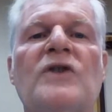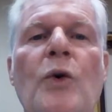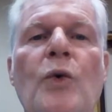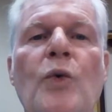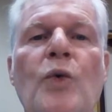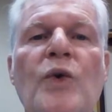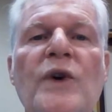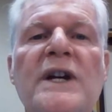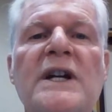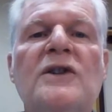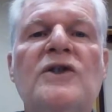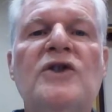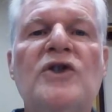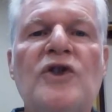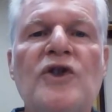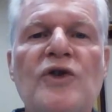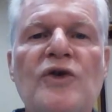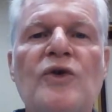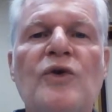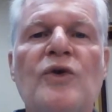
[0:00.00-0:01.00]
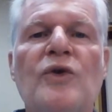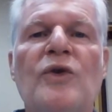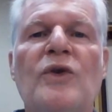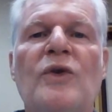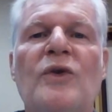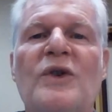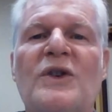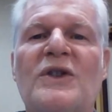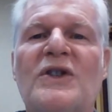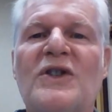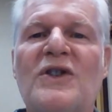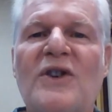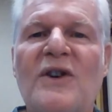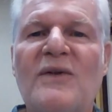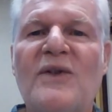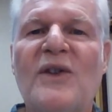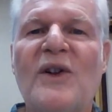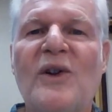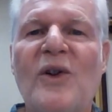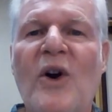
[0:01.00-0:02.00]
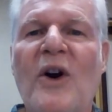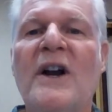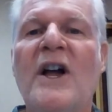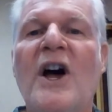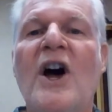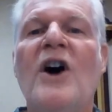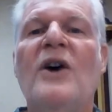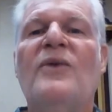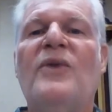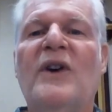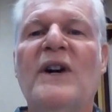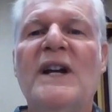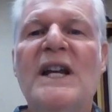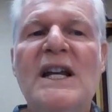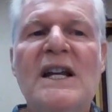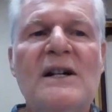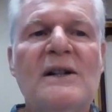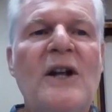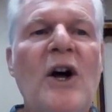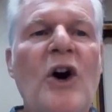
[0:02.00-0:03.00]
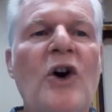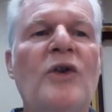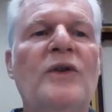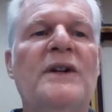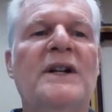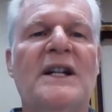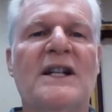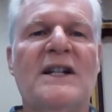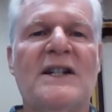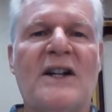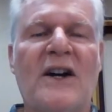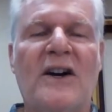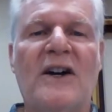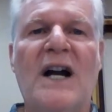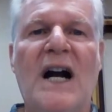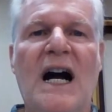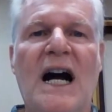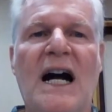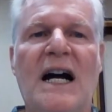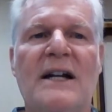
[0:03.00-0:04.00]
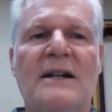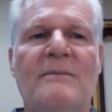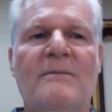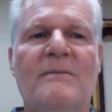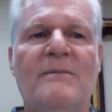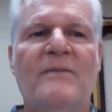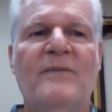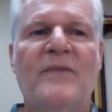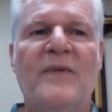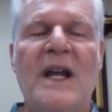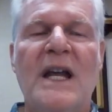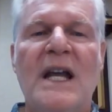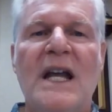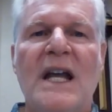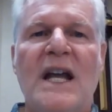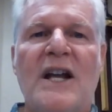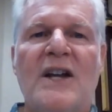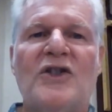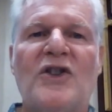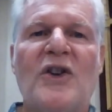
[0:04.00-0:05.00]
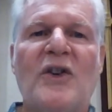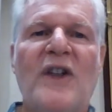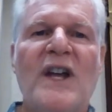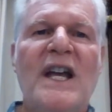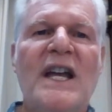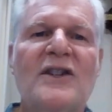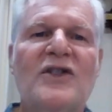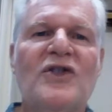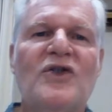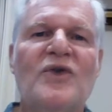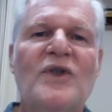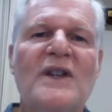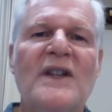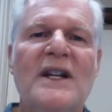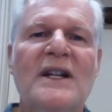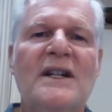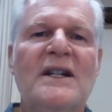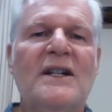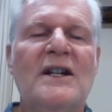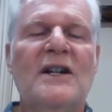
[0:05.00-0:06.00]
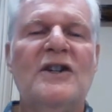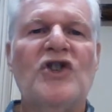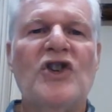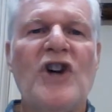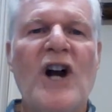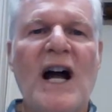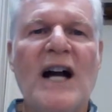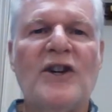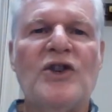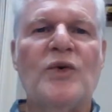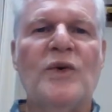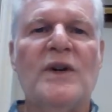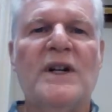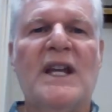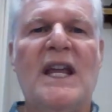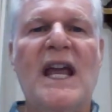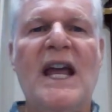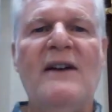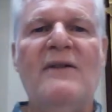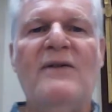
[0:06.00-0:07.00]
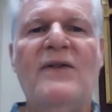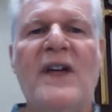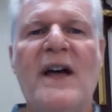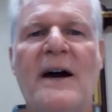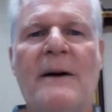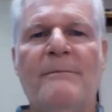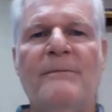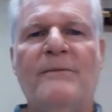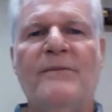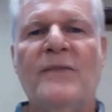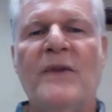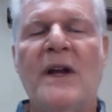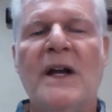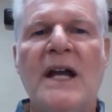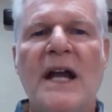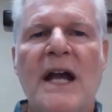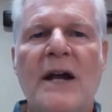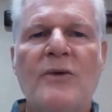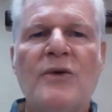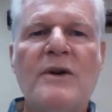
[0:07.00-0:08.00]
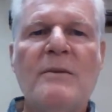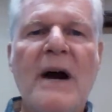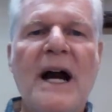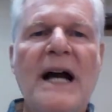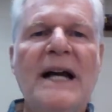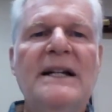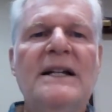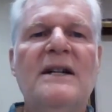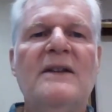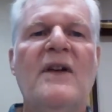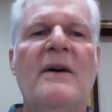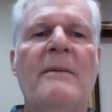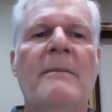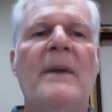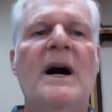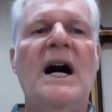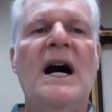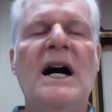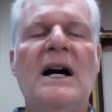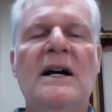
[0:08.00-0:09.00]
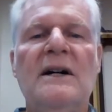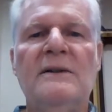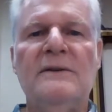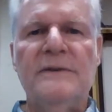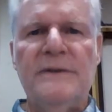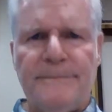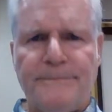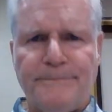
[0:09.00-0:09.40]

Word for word: we too will serve the Lord, for He alone is our God. So the history that Joshua gave them and reminded them of